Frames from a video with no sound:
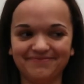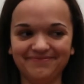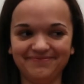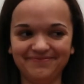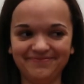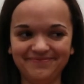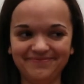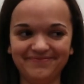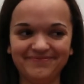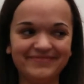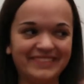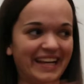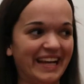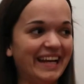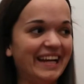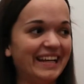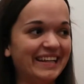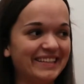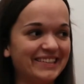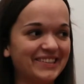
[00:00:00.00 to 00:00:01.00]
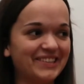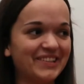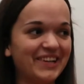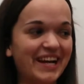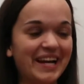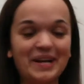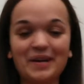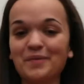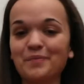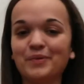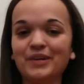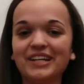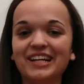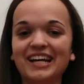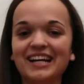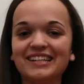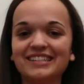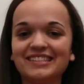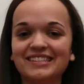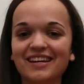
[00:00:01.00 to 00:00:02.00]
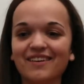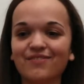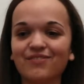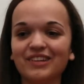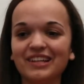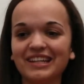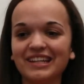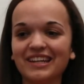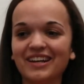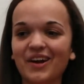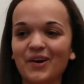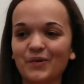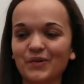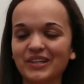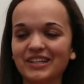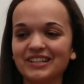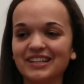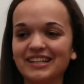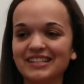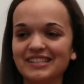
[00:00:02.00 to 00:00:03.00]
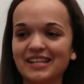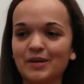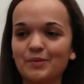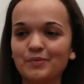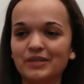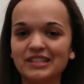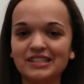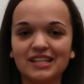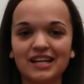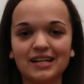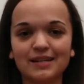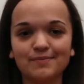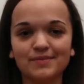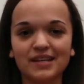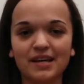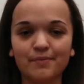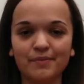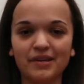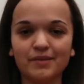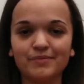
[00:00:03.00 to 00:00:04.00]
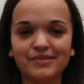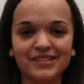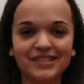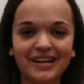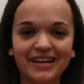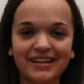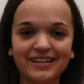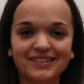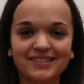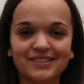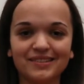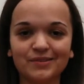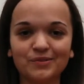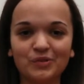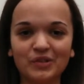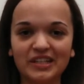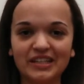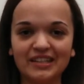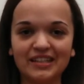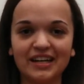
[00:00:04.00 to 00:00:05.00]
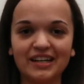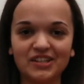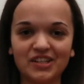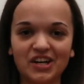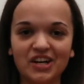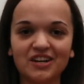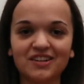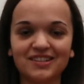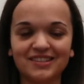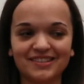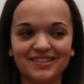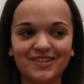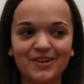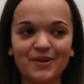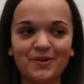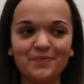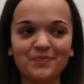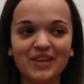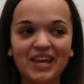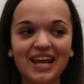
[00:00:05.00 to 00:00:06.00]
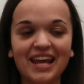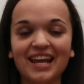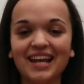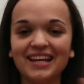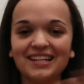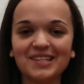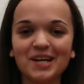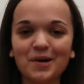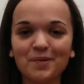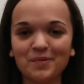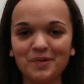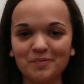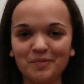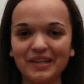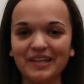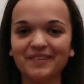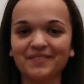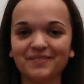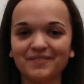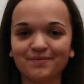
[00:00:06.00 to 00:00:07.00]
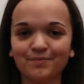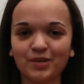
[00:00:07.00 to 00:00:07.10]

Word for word: Hmm, it's great. But yeah, definitely did not realize how many times I make mistakes when I talk. So, it's helping me.